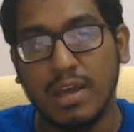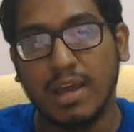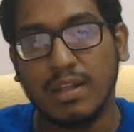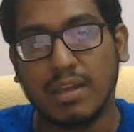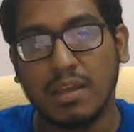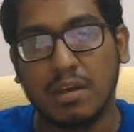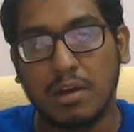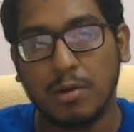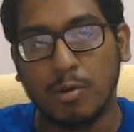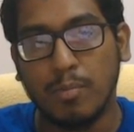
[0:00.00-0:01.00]
and the king
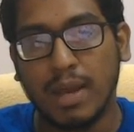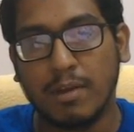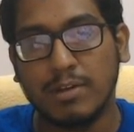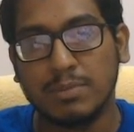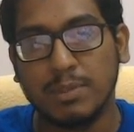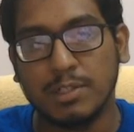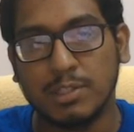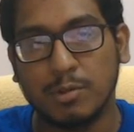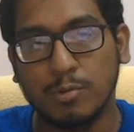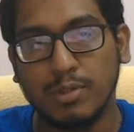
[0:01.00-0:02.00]
can't go backwards because
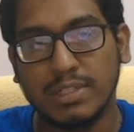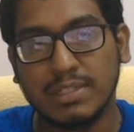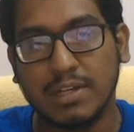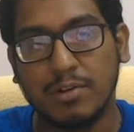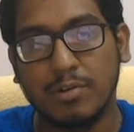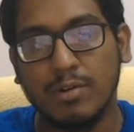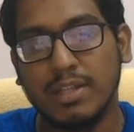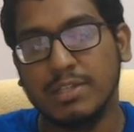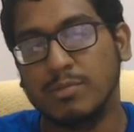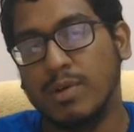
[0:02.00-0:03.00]
the rook is
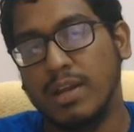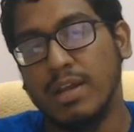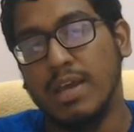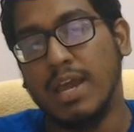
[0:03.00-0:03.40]
controlling the square,